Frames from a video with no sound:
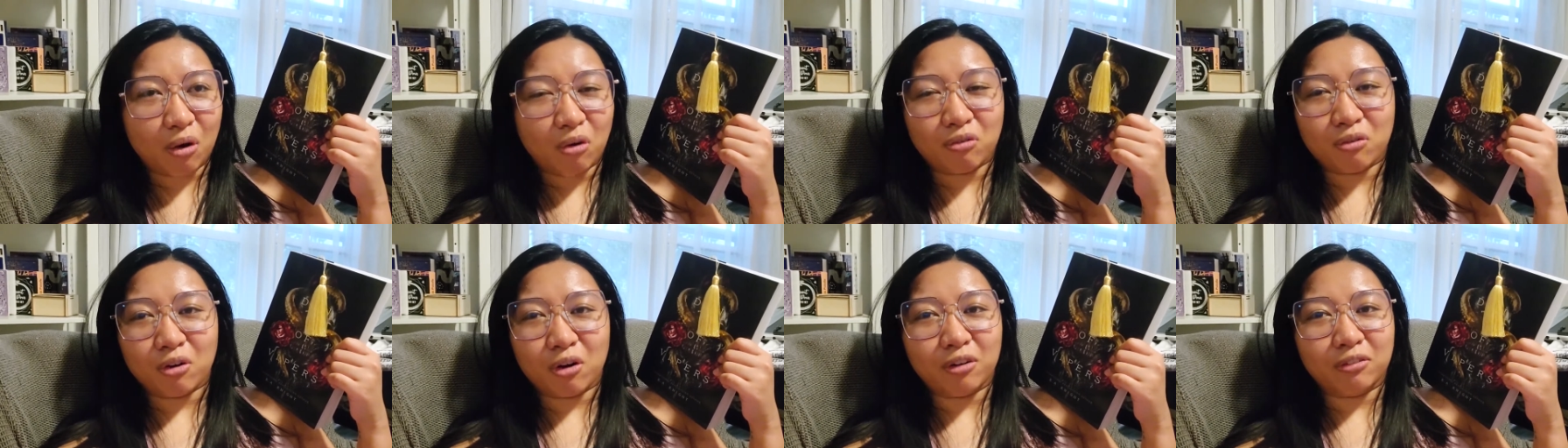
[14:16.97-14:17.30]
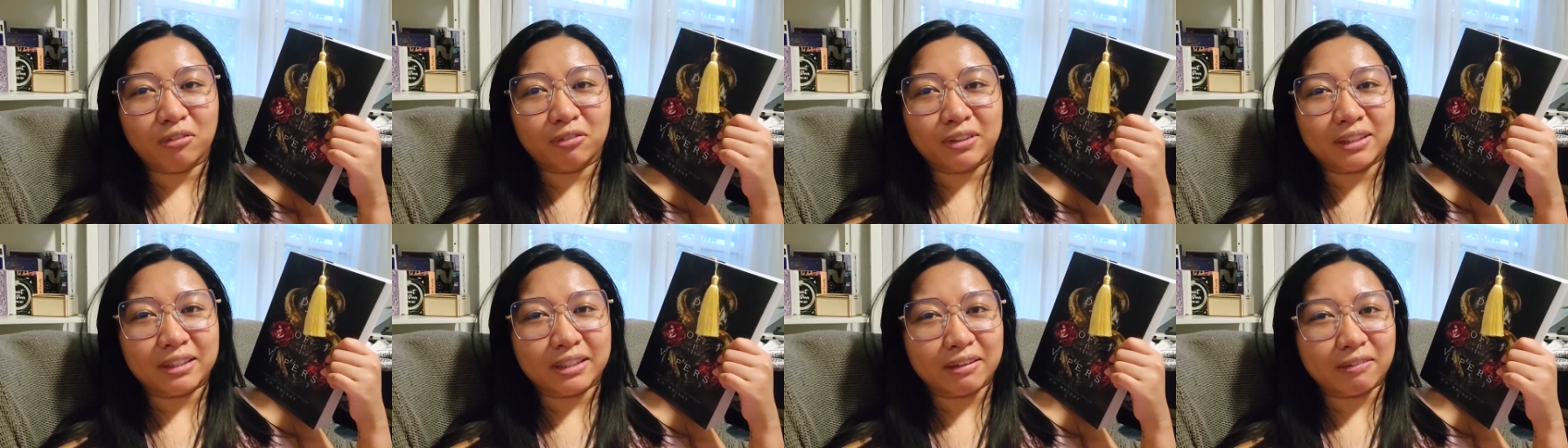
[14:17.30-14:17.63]
overall
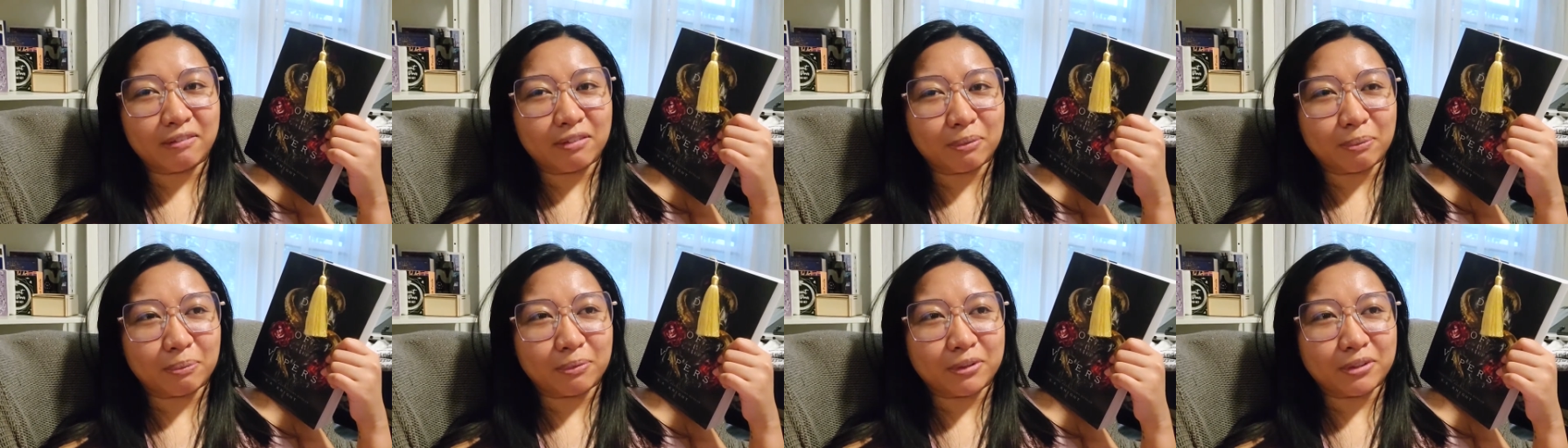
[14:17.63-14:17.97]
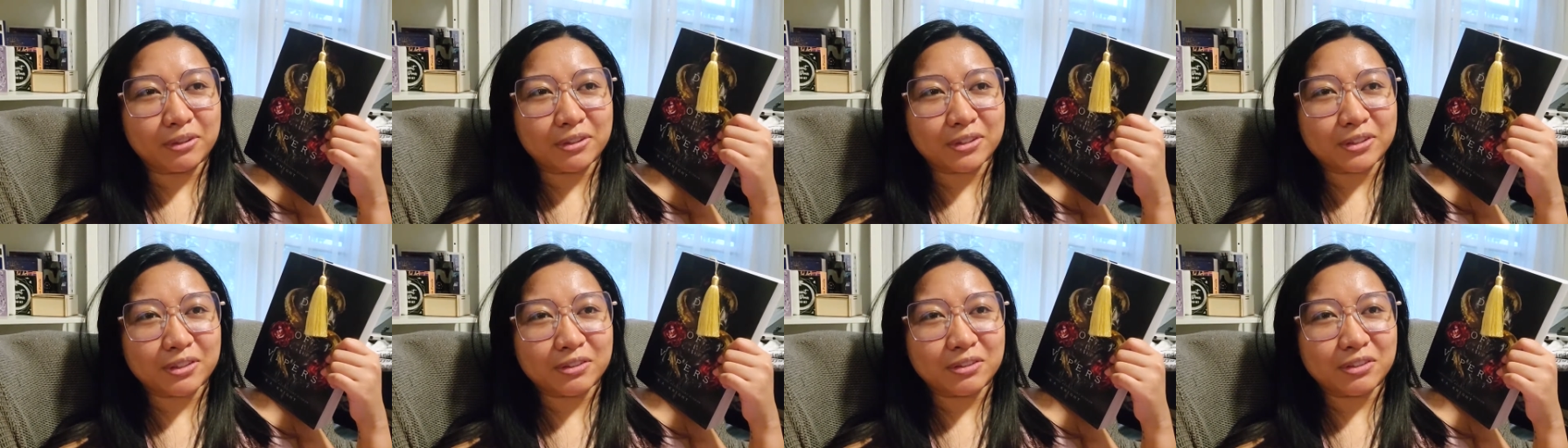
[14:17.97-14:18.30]
feeling of the
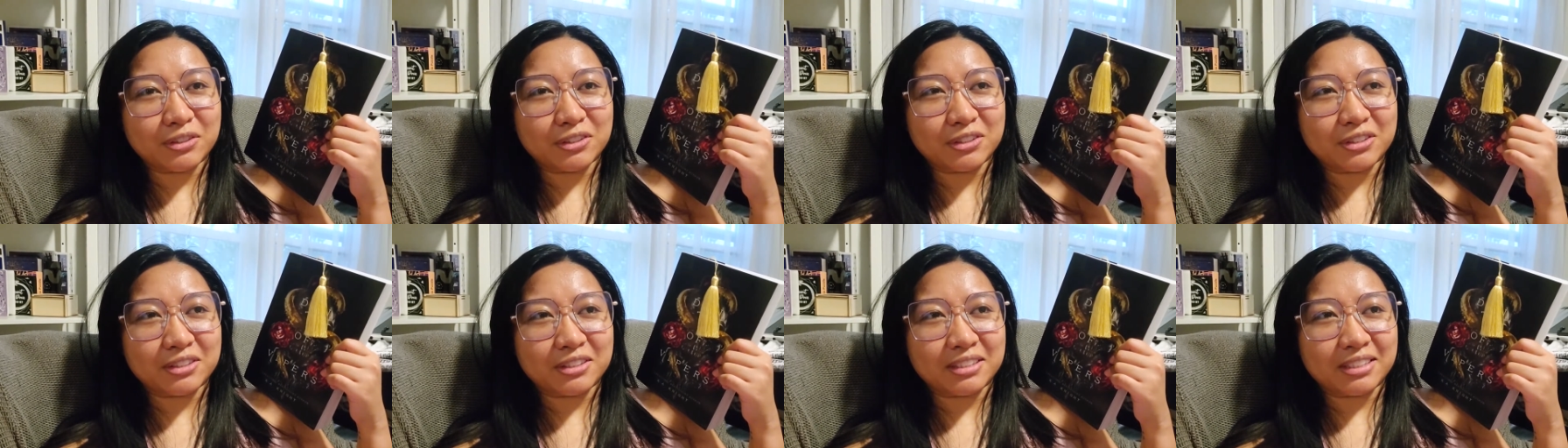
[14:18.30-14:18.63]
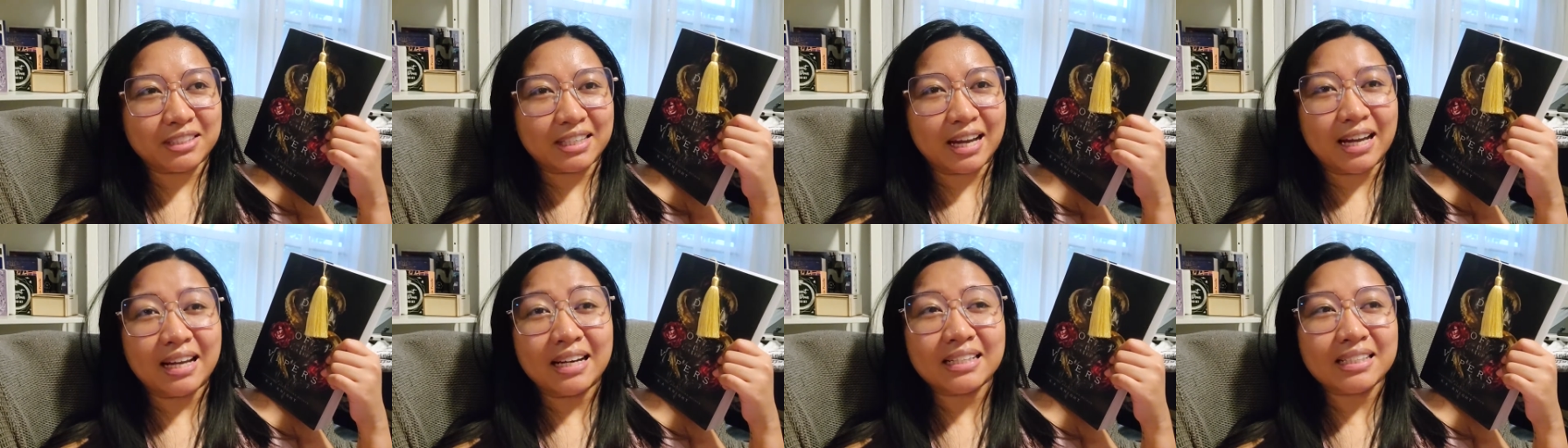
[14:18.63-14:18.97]
book so it just
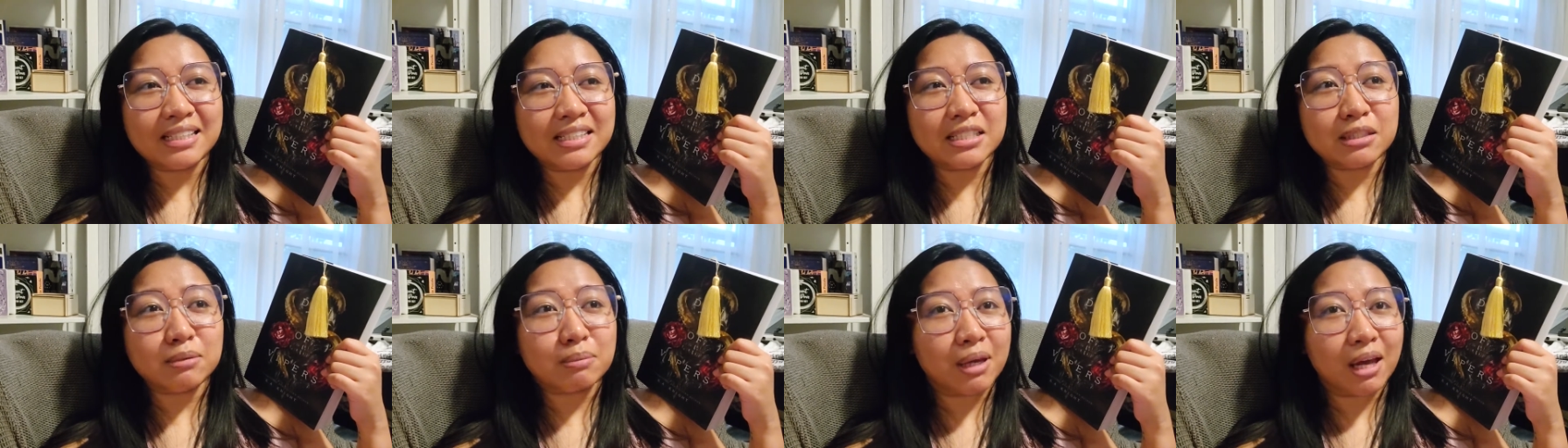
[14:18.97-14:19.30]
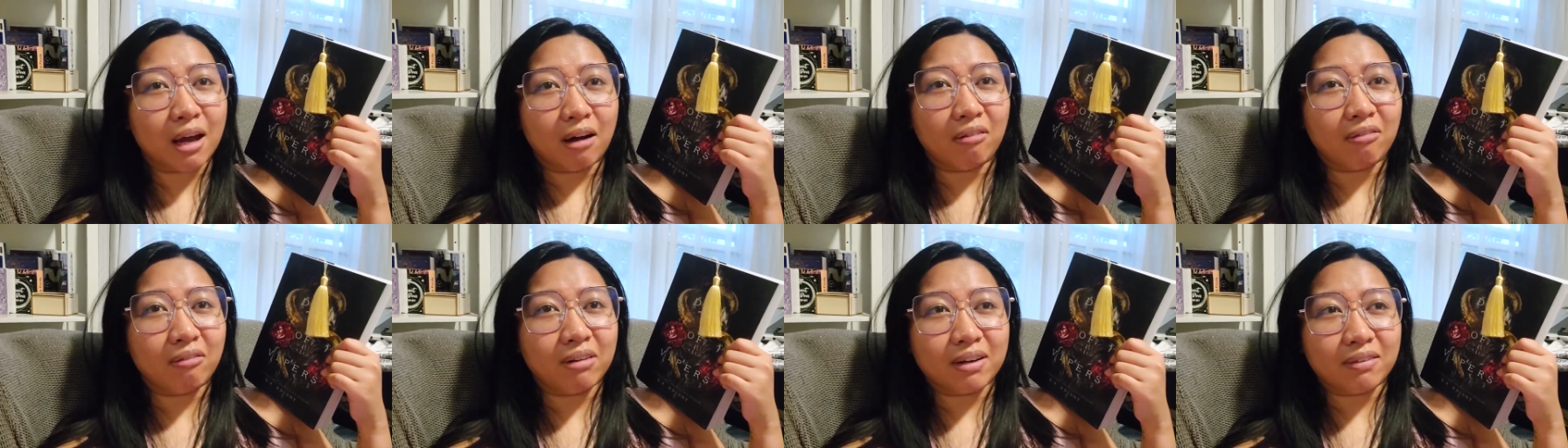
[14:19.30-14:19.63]
kind of takes me
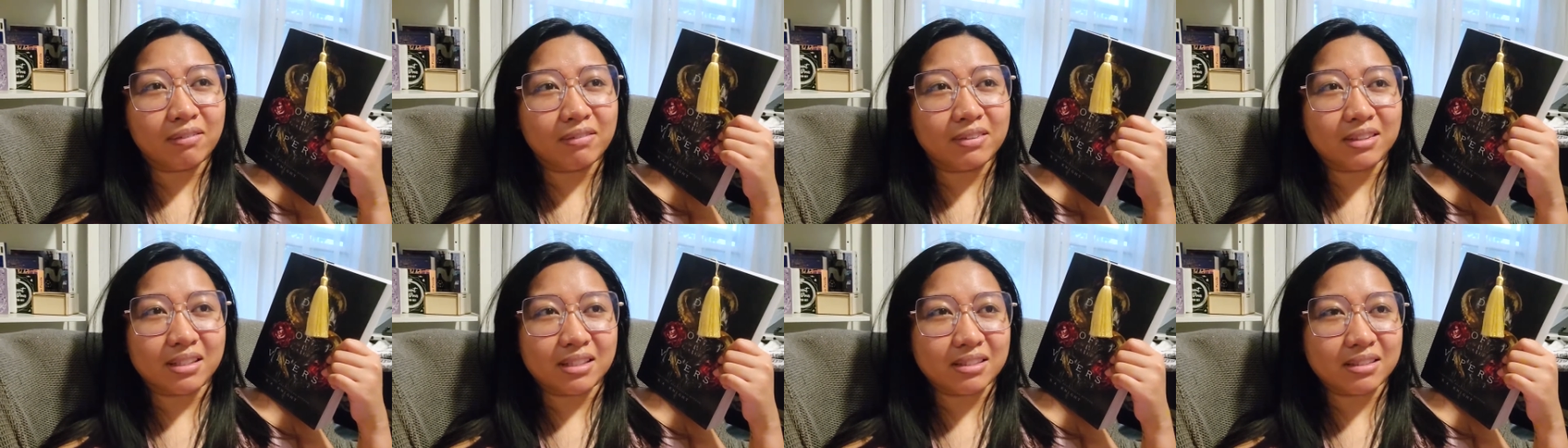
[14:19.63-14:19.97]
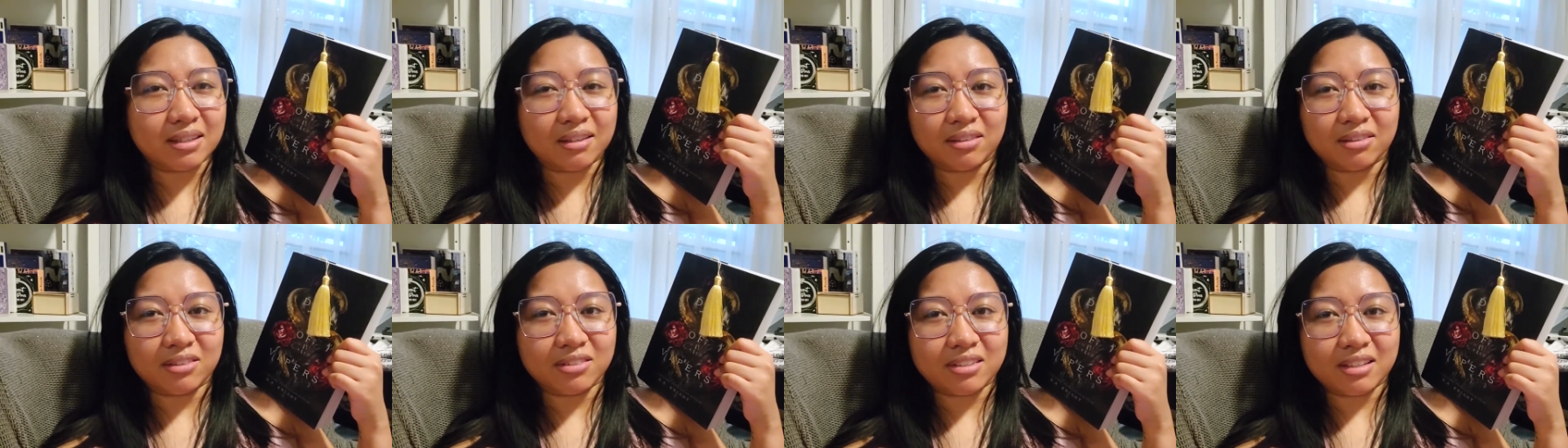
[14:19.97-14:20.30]
out whenever they
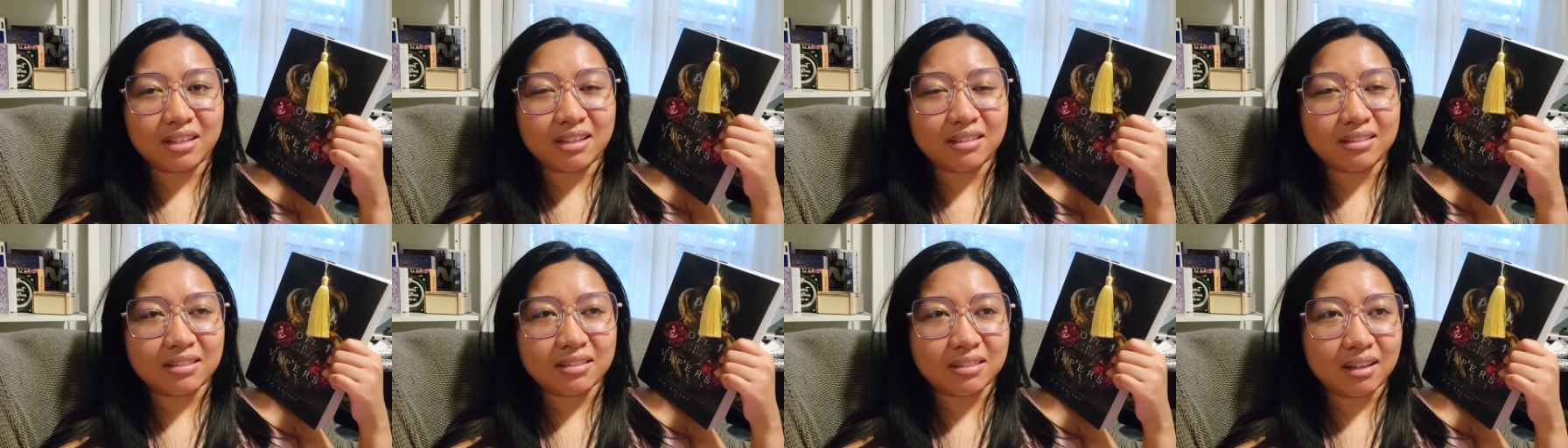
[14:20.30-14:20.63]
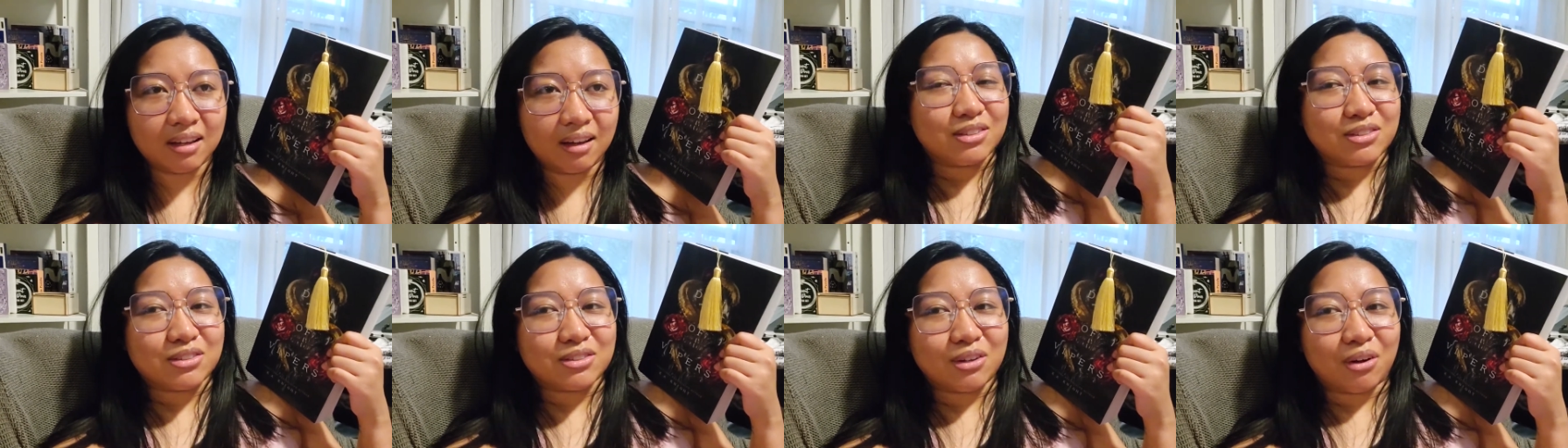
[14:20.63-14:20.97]
say those things
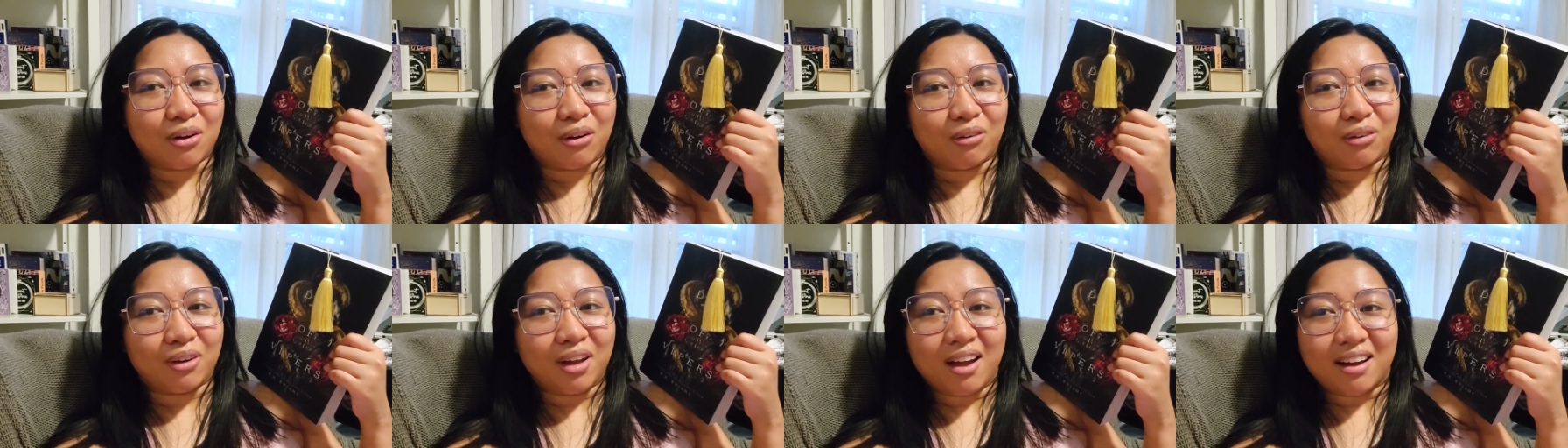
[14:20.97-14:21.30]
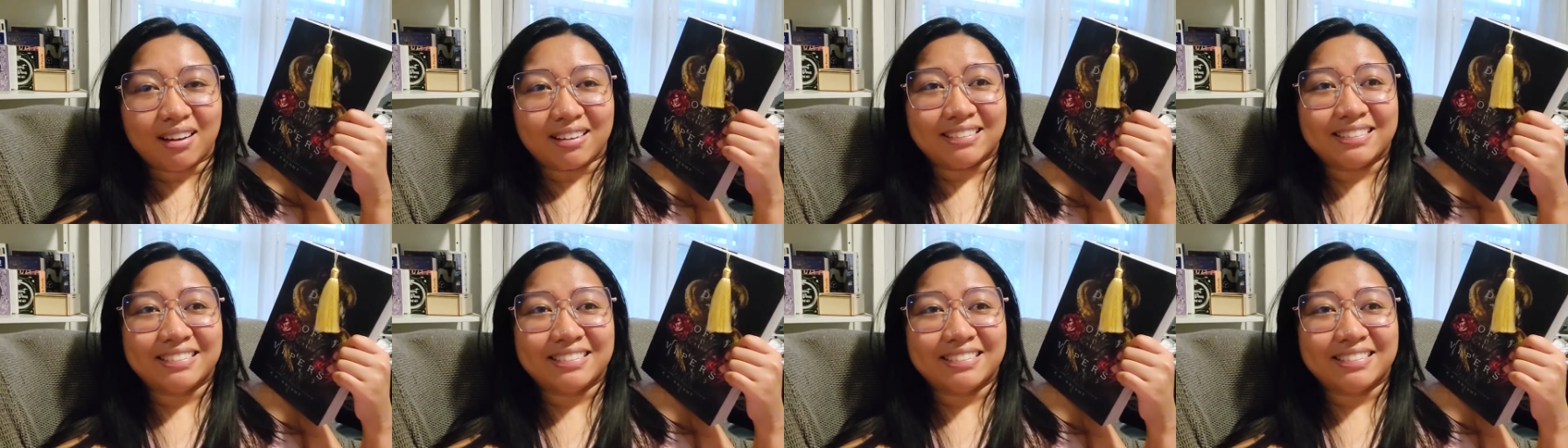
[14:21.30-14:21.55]
so yeah